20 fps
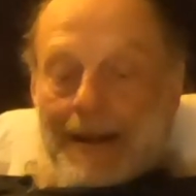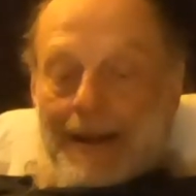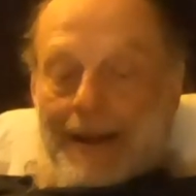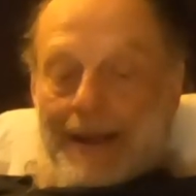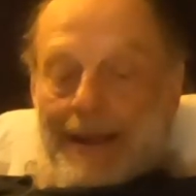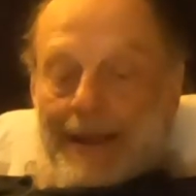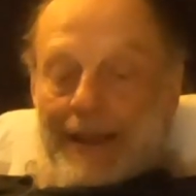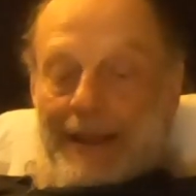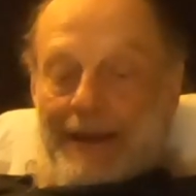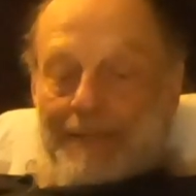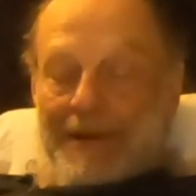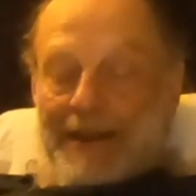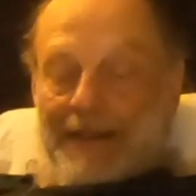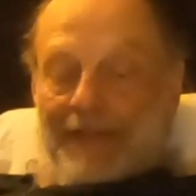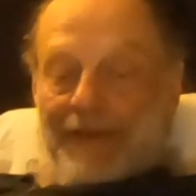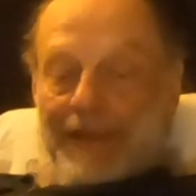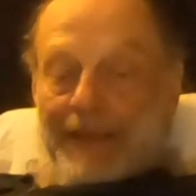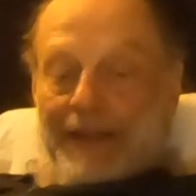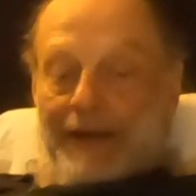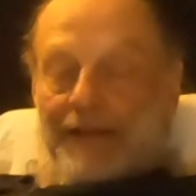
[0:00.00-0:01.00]
I'm
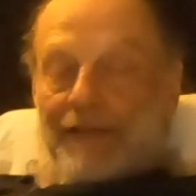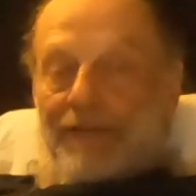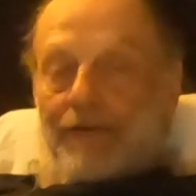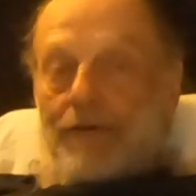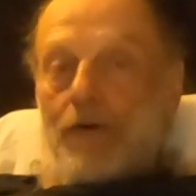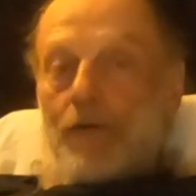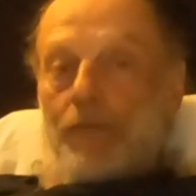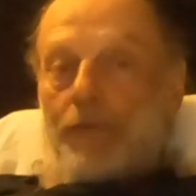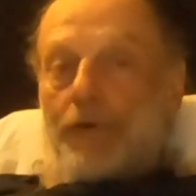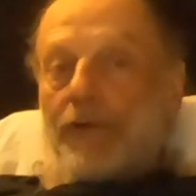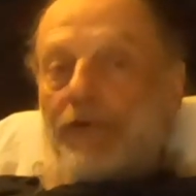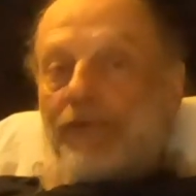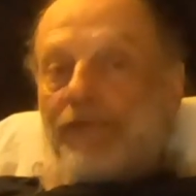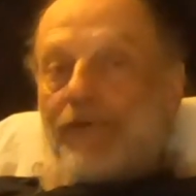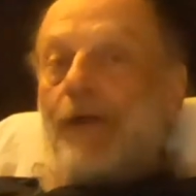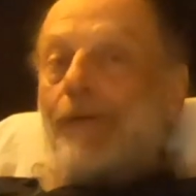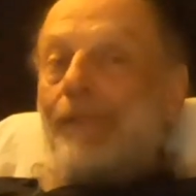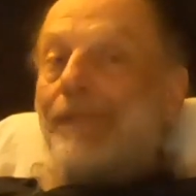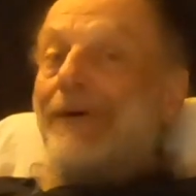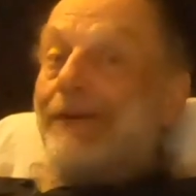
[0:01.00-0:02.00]
not saying it's GoPro's
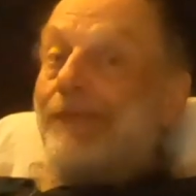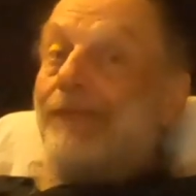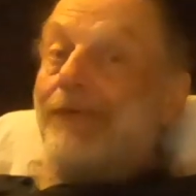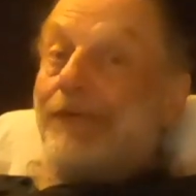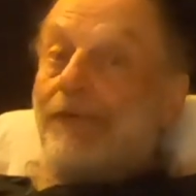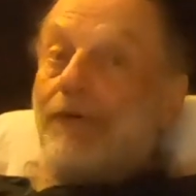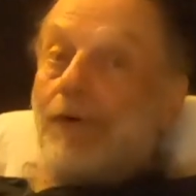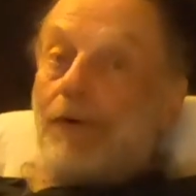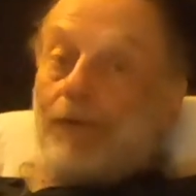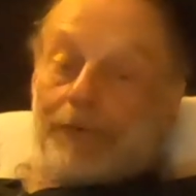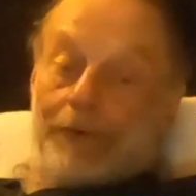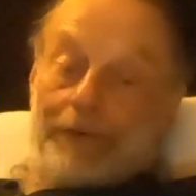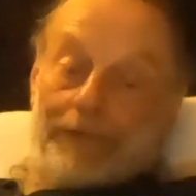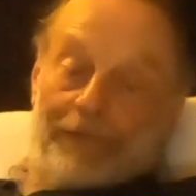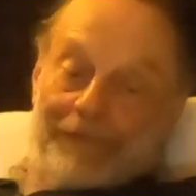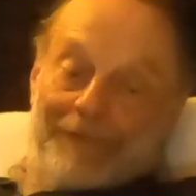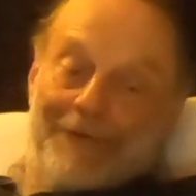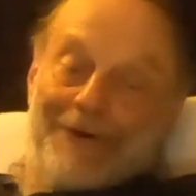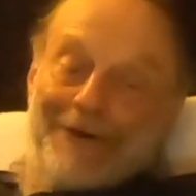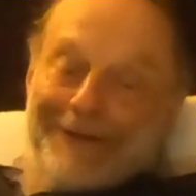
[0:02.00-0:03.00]
fault, but it was
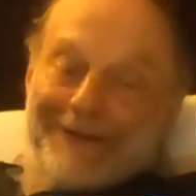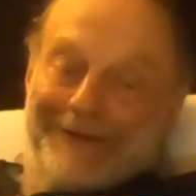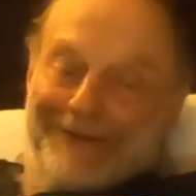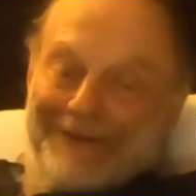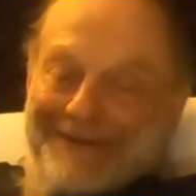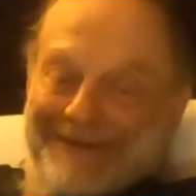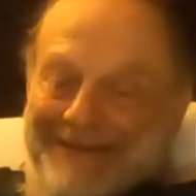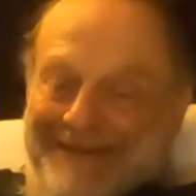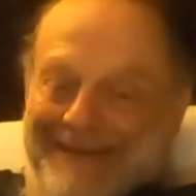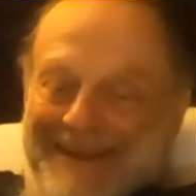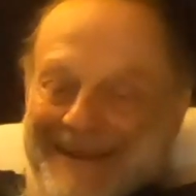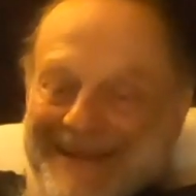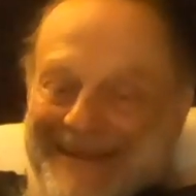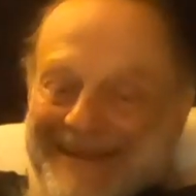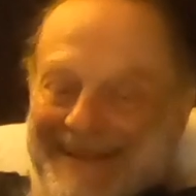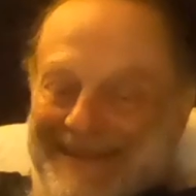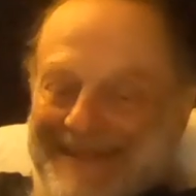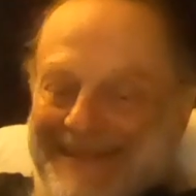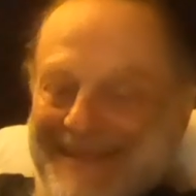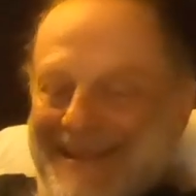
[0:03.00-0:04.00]
GoPro's fault.
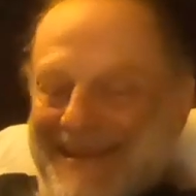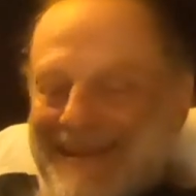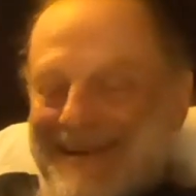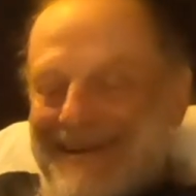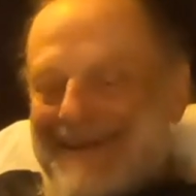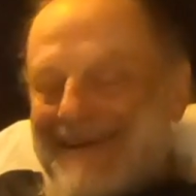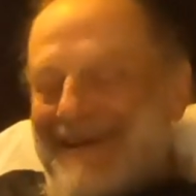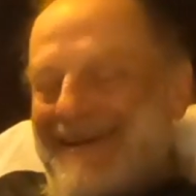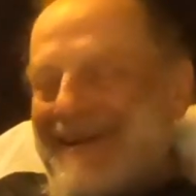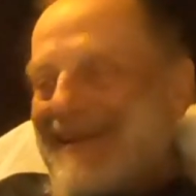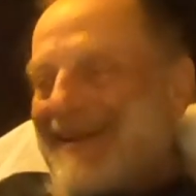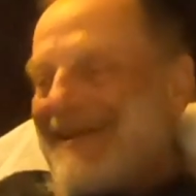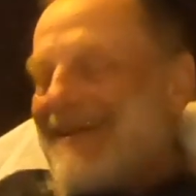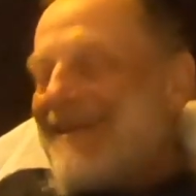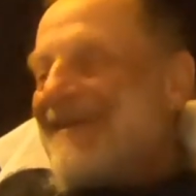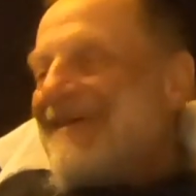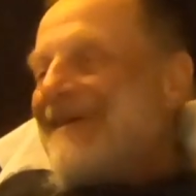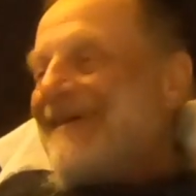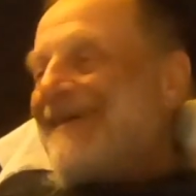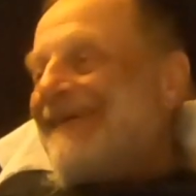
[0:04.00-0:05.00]
And then,
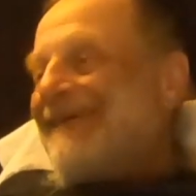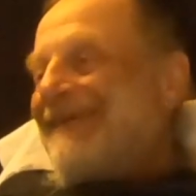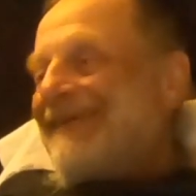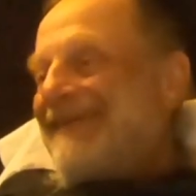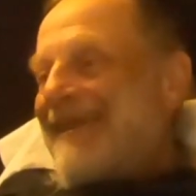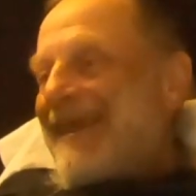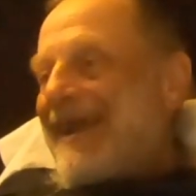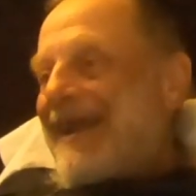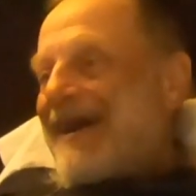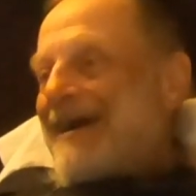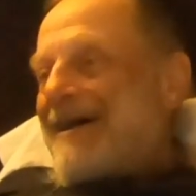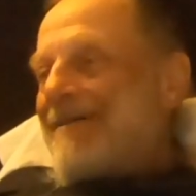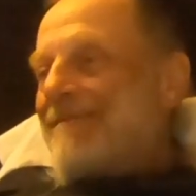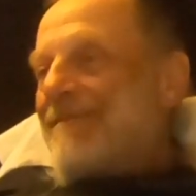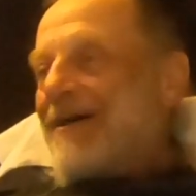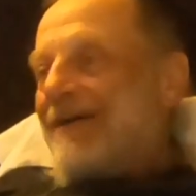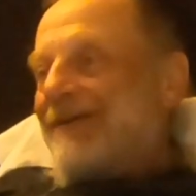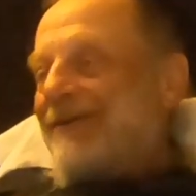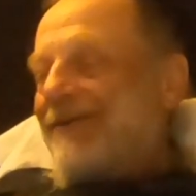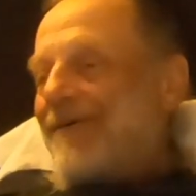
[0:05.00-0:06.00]
yeah, I
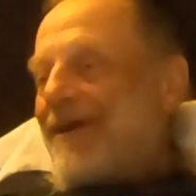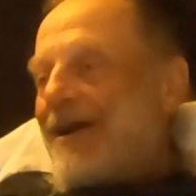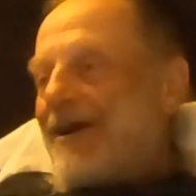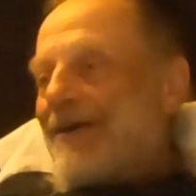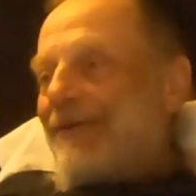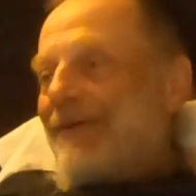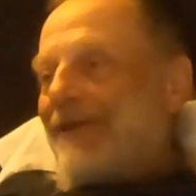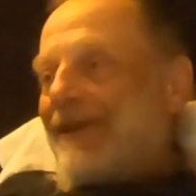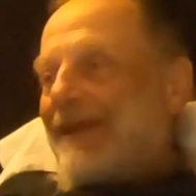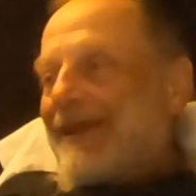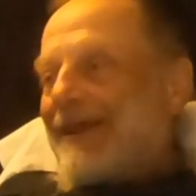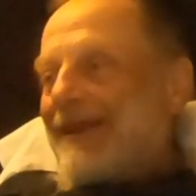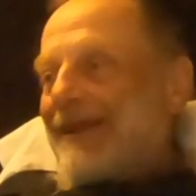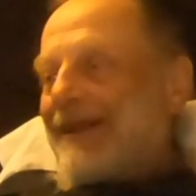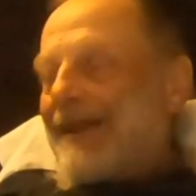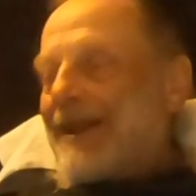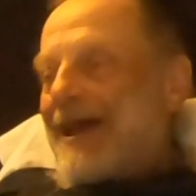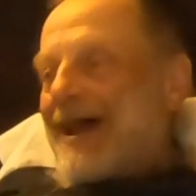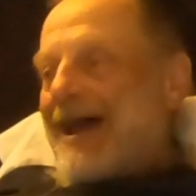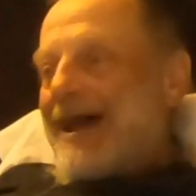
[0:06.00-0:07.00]
mucked around,
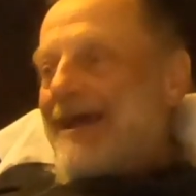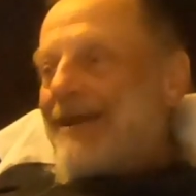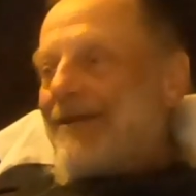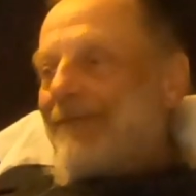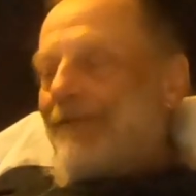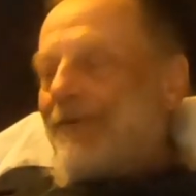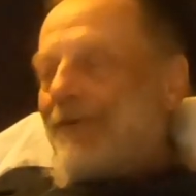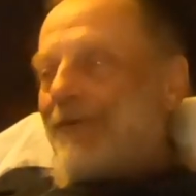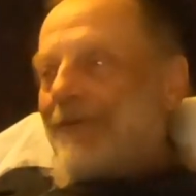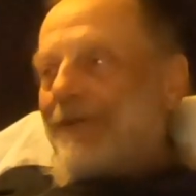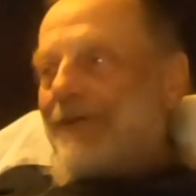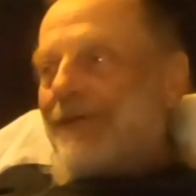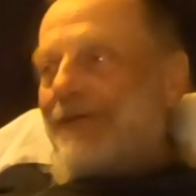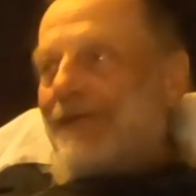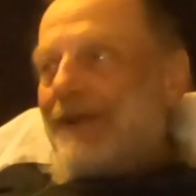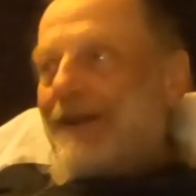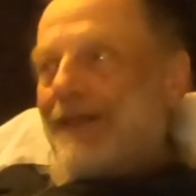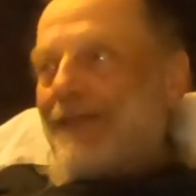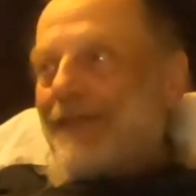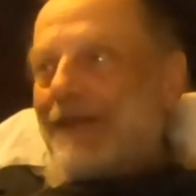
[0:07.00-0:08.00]
and I don't know if
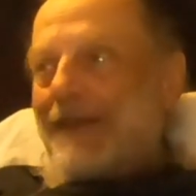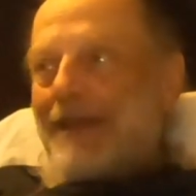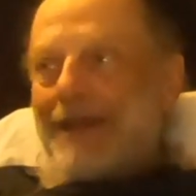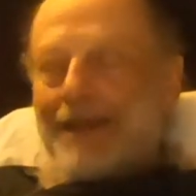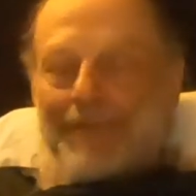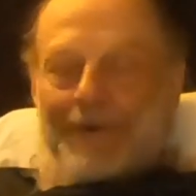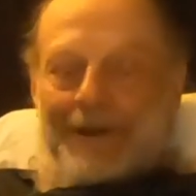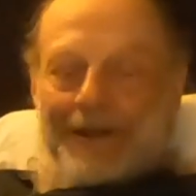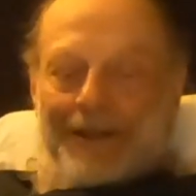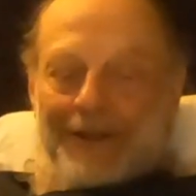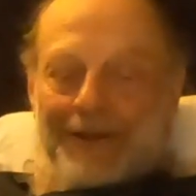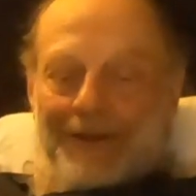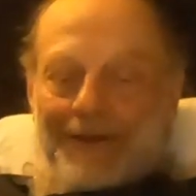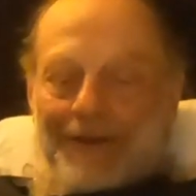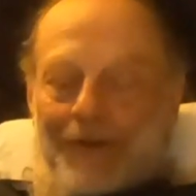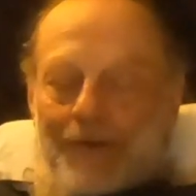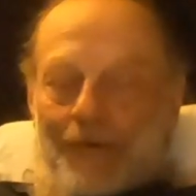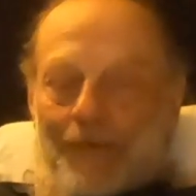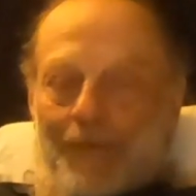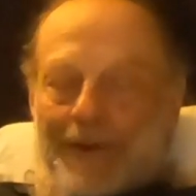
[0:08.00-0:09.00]
there's anything anybody
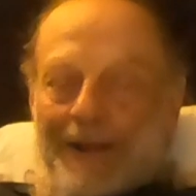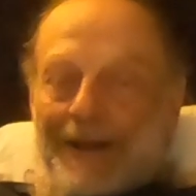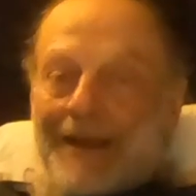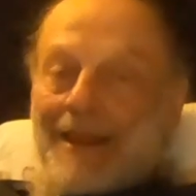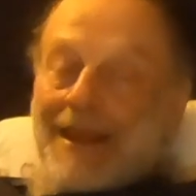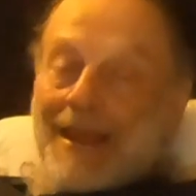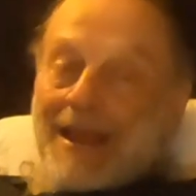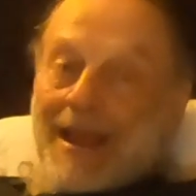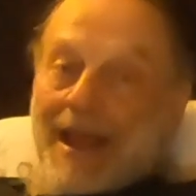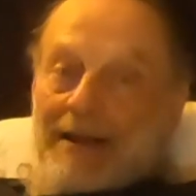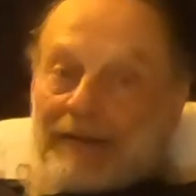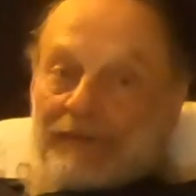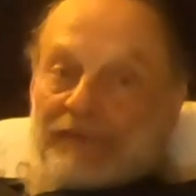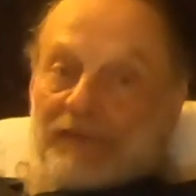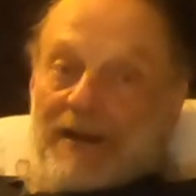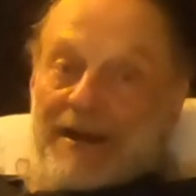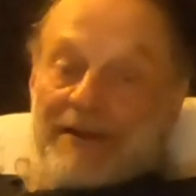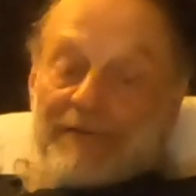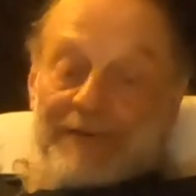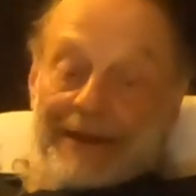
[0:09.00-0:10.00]
can do, but I'll
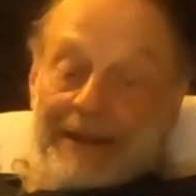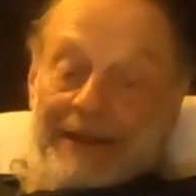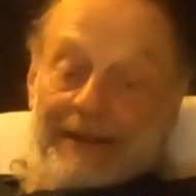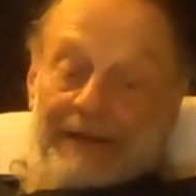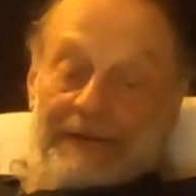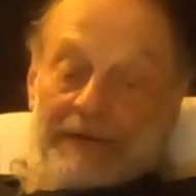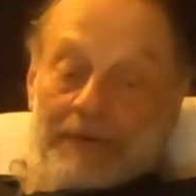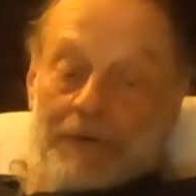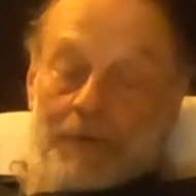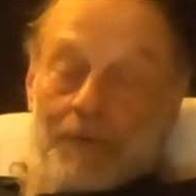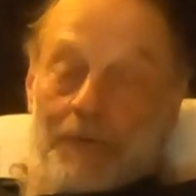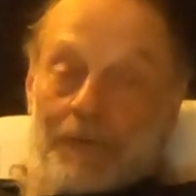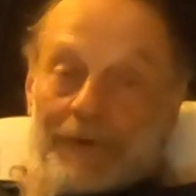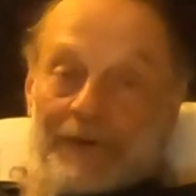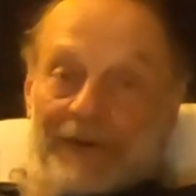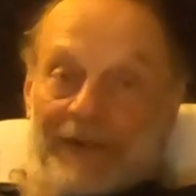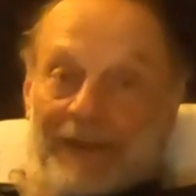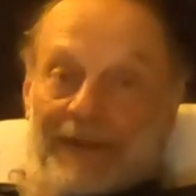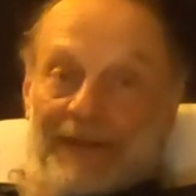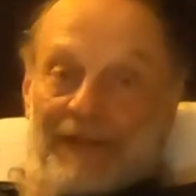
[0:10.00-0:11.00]
try when I get home
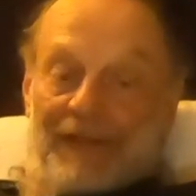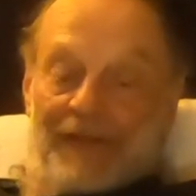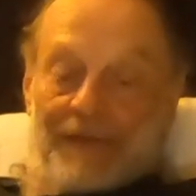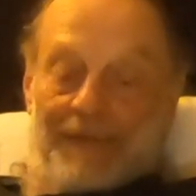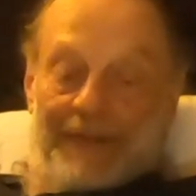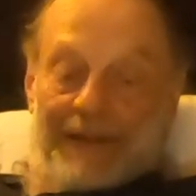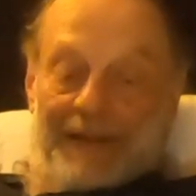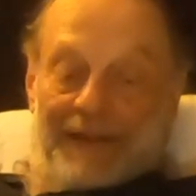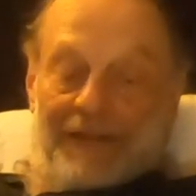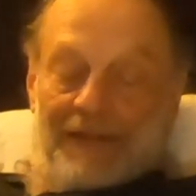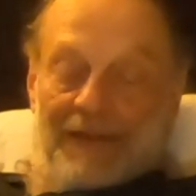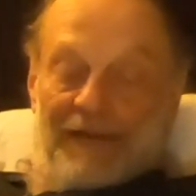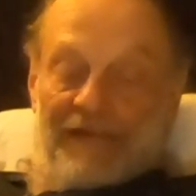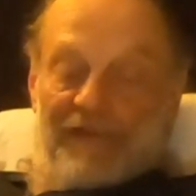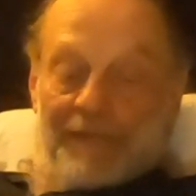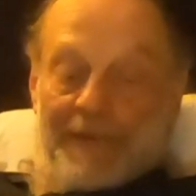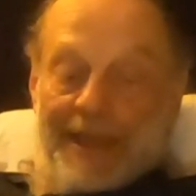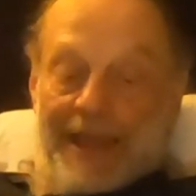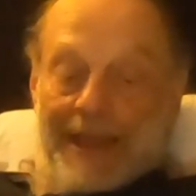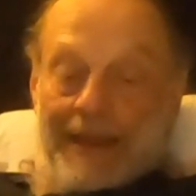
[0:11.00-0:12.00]
to get some of that
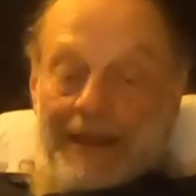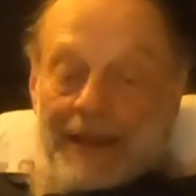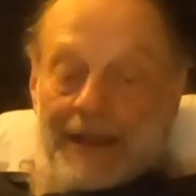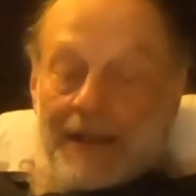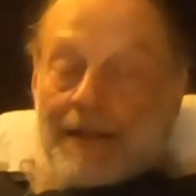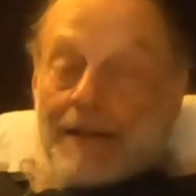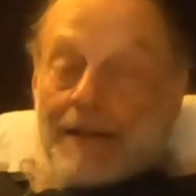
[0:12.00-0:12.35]
stuff back.